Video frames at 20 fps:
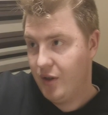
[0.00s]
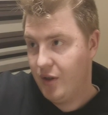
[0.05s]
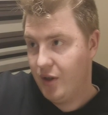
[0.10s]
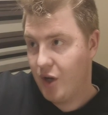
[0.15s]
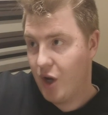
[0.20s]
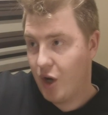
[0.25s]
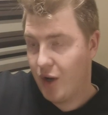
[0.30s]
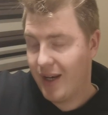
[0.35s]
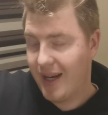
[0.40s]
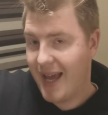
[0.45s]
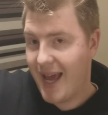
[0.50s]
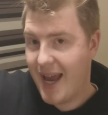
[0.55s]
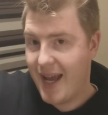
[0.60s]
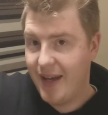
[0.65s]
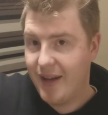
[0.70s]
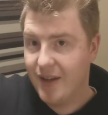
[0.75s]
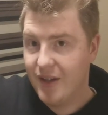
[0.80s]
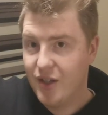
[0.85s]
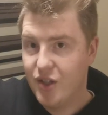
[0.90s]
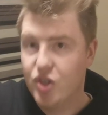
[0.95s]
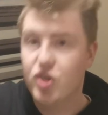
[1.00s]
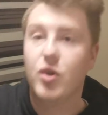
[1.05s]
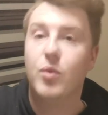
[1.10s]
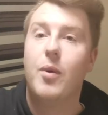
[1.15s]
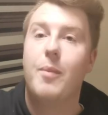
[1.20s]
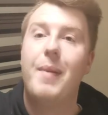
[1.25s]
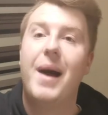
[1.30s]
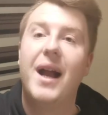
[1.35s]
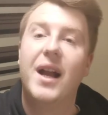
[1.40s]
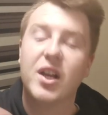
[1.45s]
gone again. So
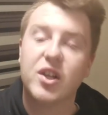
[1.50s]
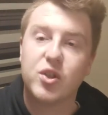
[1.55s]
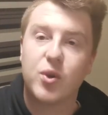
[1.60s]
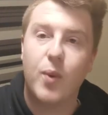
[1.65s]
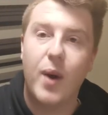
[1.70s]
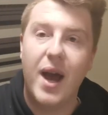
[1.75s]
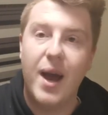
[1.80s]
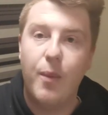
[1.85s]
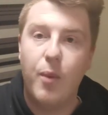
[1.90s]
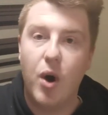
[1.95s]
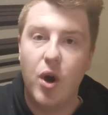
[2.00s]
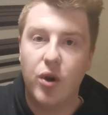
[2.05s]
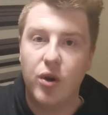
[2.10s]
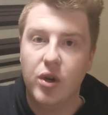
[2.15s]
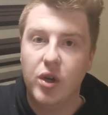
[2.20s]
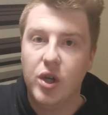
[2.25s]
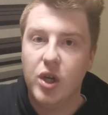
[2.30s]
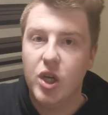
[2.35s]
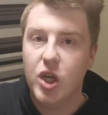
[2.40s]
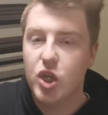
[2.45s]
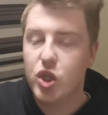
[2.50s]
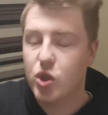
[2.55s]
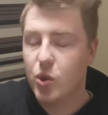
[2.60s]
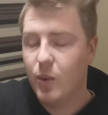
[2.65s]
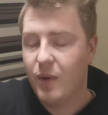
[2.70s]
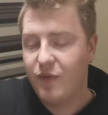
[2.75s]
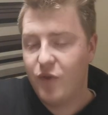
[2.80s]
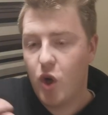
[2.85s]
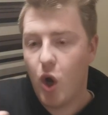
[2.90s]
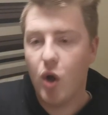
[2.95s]
we're back at square one. So
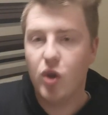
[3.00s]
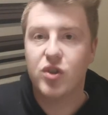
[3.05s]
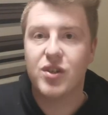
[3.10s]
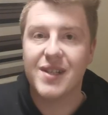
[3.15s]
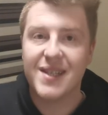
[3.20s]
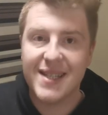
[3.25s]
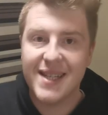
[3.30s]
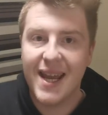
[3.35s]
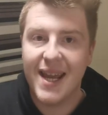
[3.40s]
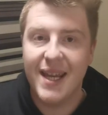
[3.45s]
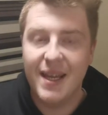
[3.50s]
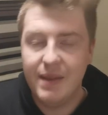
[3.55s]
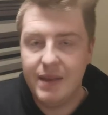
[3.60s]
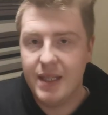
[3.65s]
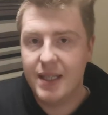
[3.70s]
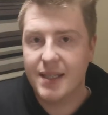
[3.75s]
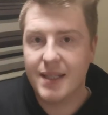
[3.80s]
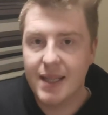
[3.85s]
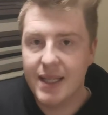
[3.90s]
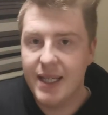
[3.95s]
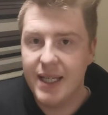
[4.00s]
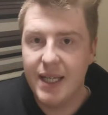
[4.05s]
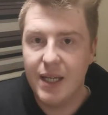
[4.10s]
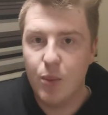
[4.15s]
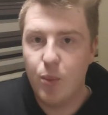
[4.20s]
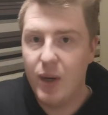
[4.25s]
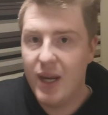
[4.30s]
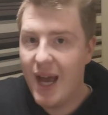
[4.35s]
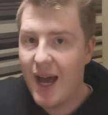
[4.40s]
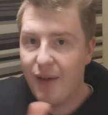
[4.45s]
we've got to stay in this league.
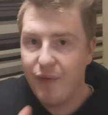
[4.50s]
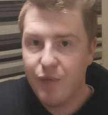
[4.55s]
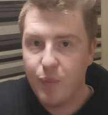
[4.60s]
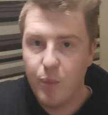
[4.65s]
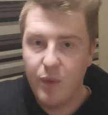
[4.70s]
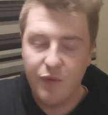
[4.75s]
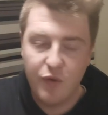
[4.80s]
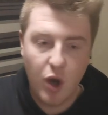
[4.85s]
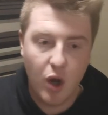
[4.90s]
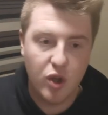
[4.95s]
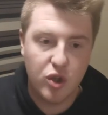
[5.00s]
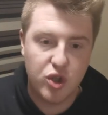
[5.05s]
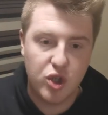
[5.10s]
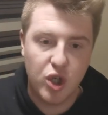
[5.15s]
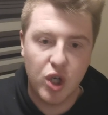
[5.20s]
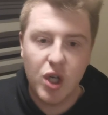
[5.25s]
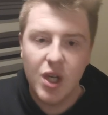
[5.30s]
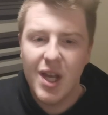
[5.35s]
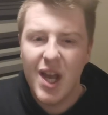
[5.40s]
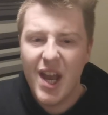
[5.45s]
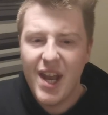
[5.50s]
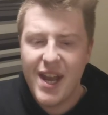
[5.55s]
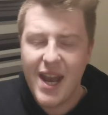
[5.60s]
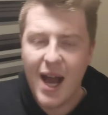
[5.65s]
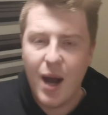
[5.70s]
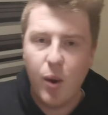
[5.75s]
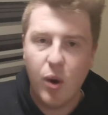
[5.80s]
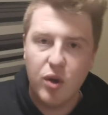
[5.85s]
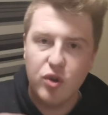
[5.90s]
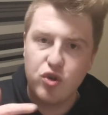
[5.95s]
We've got to.
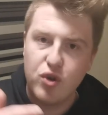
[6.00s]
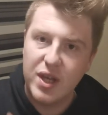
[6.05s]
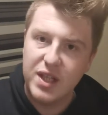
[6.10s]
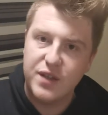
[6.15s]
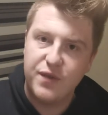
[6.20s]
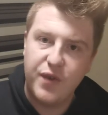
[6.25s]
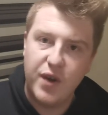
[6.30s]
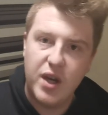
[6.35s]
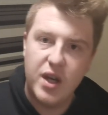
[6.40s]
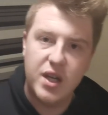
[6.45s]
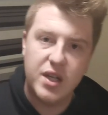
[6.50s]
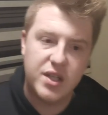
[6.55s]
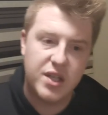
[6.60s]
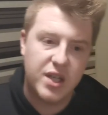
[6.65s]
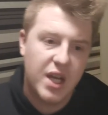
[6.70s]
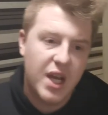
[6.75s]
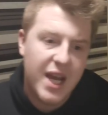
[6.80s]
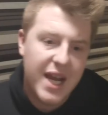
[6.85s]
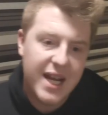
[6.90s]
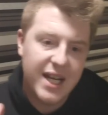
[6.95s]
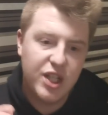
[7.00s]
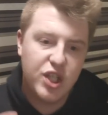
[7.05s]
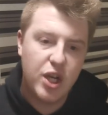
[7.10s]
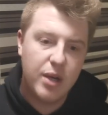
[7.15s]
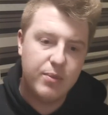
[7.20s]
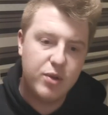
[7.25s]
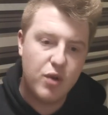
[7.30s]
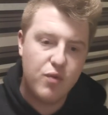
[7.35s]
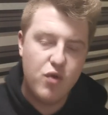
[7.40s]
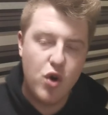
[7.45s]
Now, transfers, in
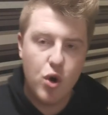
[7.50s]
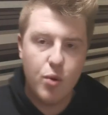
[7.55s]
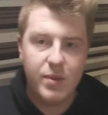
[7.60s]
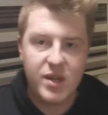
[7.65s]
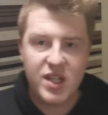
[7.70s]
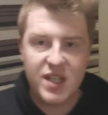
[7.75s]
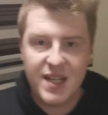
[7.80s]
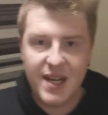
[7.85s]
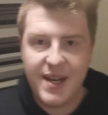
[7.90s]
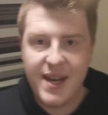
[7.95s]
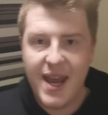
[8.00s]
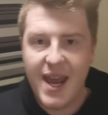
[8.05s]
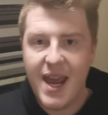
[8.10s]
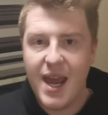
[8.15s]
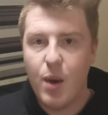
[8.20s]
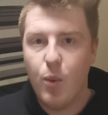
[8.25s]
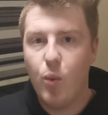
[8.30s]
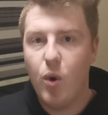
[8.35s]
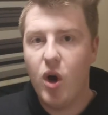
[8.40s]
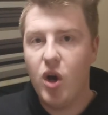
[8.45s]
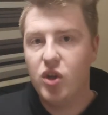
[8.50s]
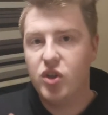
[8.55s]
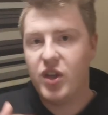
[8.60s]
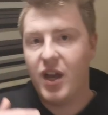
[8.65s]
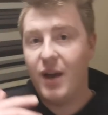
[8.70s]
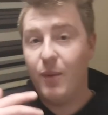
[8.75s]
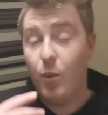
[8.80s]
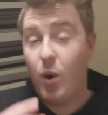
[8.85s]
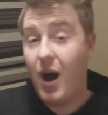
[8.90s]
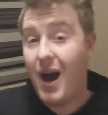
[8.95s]
terms of rumours today, was
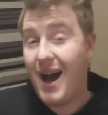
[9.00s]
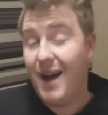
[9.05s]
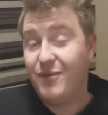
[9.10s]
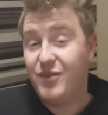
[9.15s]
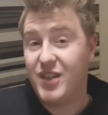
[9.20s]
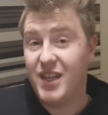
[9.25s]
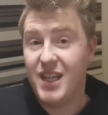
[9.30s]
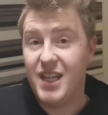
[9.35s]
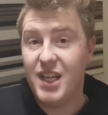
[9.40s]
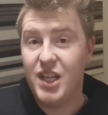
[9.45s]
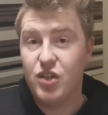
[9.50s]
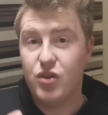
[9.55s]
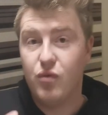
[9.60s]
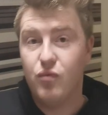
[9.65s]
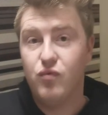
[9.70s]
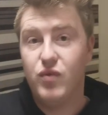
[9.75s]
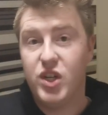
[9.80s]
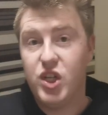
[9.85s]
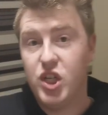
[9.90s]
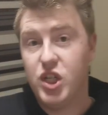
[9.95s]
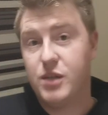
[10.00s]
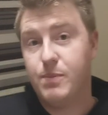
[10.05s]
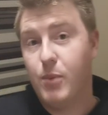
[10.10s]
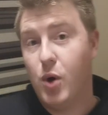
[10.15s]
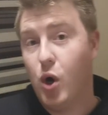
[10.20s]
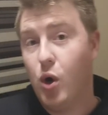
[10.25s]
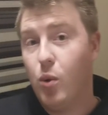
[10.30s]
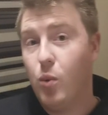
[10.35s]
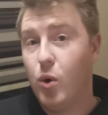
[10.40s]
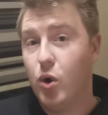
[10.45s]
what I've seen is Richie
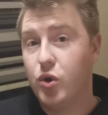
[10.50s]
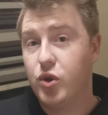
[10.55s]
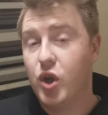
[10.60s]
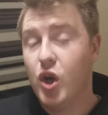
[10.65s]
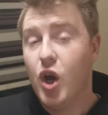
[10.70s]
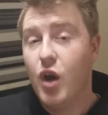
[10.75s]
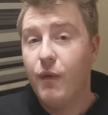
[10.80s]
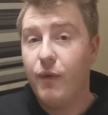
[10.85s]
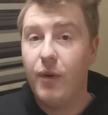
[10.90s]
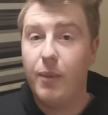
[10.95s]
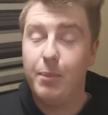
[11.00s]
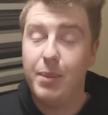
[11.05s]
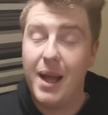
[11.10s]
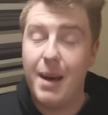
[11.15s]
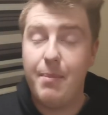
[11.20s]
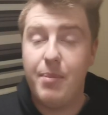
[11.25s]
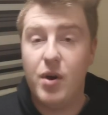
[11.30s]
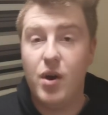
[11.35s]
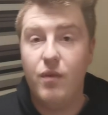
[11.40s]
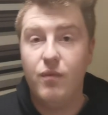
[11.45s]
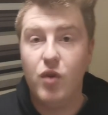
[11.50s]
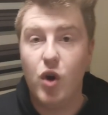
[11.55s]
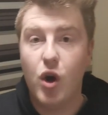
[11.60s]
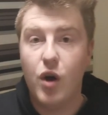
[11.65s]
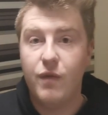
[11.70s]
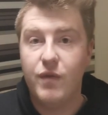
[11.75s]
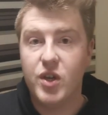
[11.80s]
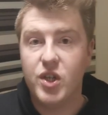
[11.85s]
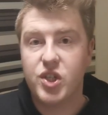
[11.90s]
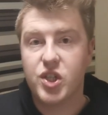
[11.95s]
Smallwood from Blackburn
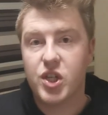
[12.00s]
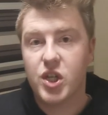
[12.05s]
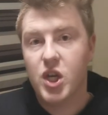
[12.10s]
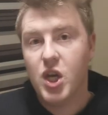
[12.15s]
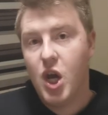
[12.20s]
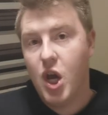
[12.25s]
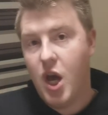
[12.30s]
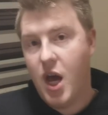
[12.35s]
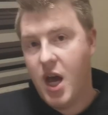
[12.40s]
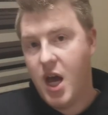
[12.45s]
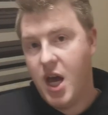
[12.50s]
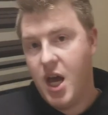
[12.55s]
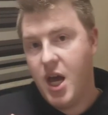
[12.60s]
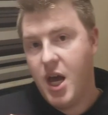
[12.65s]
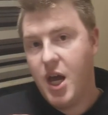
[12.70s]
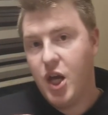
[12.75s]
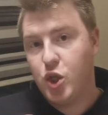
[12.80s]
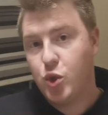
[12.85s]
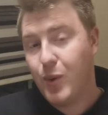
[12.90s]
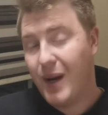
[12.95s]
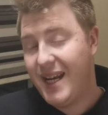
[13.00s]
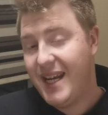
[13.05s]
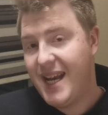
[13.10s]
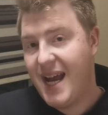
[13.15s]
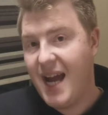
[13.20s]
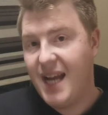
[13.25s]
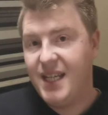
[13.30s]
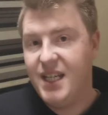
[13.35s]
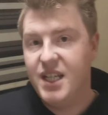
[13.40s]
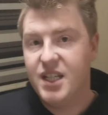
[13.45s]
Rovers.
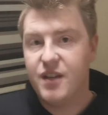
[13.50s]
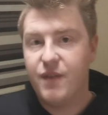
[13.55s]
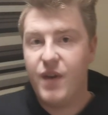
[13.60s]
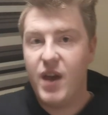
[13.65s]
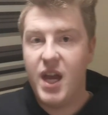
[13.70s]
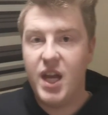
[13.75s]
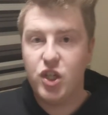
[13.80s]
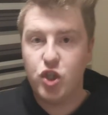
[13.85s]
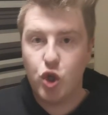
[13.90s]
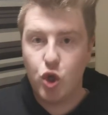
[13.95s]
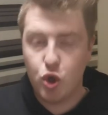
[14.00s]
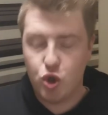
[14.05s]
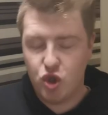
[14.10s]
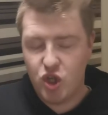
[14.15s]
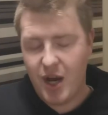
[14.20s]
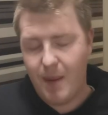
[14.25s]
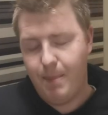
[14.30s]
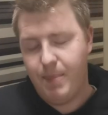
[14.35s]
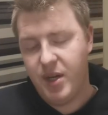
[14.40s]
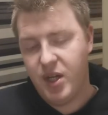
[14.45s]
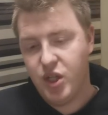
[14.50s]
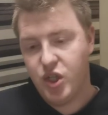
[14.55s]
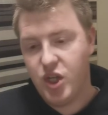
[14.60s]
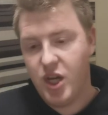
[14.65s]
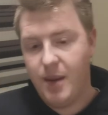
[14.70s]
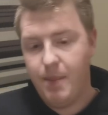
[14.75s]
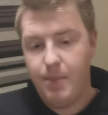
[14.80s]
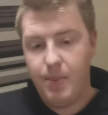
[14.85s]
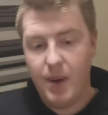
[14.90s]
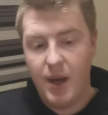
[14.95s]
29 years of age, good
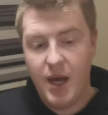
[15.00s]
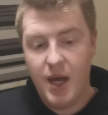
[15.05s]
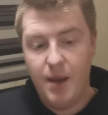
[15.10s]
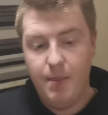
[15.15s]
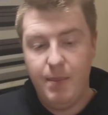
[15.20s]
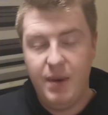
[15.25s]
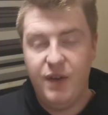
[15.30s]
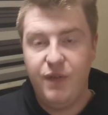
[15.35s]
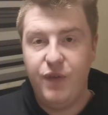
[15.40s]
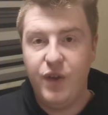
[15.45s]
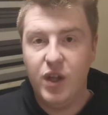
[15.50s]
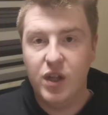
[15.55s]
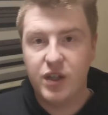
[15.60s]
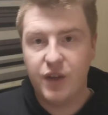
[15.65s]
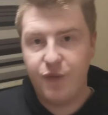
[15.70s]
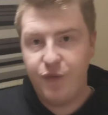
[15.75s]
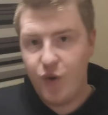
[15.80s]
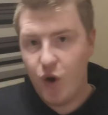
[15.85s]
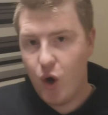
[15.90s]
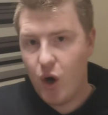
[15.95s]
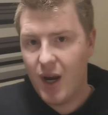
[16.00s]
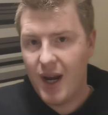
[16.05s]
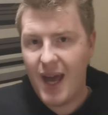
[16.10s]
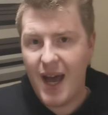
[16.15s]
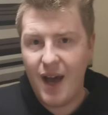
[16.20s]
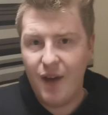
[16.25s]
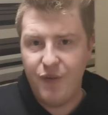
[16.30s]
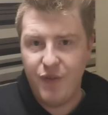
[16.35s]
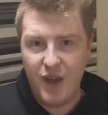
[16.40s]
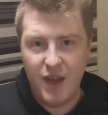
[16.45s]
championship midfielder, fallen
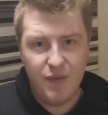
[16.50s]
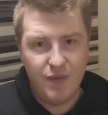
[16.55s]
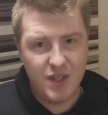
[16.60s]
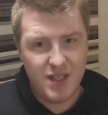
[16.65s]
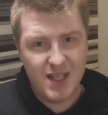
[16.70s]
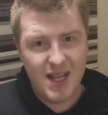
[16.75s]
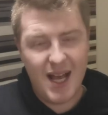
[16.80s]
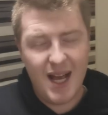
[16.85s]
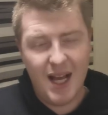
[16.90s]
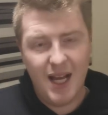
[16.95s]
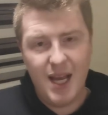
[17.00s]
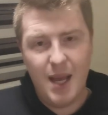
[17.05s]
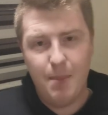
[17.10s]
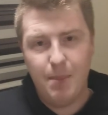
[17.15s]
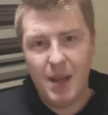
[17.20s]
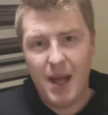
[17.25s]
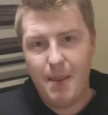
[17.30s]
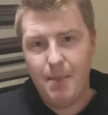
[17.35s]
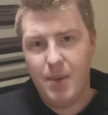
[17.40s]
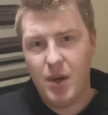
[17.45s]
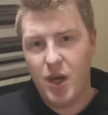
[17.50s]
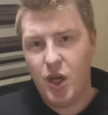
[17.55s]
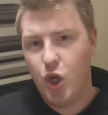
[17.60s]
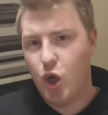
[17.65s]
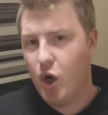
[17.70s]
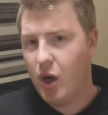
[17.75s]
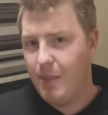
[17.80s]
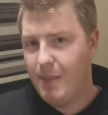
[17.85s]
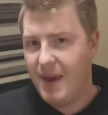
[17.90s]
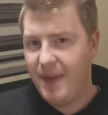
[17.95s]
out of favour slightly at Blackburn,
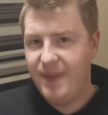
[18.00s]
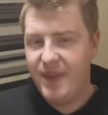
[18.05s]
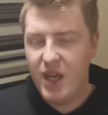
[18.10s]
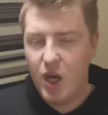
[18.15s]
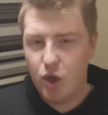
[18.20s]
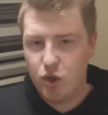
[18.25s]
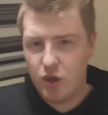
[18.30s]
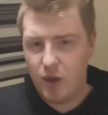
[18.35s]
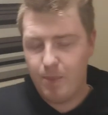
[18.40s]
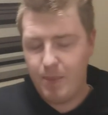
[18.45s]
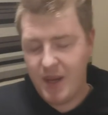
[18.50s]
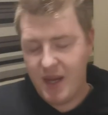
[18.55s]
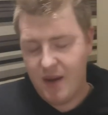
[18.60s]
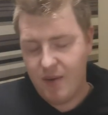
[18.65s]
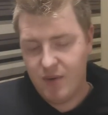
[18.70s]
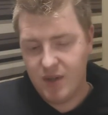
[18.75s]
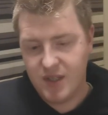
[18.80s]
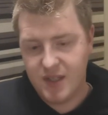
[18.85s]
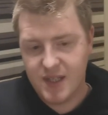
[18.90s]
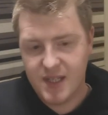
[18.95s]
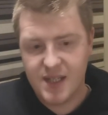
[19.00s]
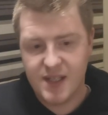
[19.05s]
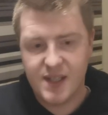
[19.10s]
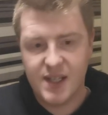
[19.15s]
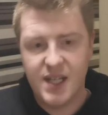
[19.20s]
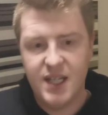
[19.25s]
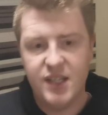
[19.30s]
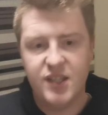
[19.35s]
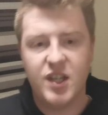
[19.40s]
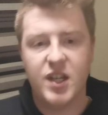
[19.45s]
only made the odd appearance this
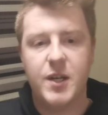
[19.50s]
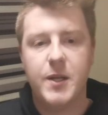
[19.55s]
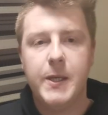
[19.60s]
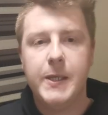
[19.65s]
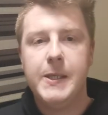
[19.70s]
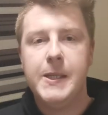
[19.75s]
season.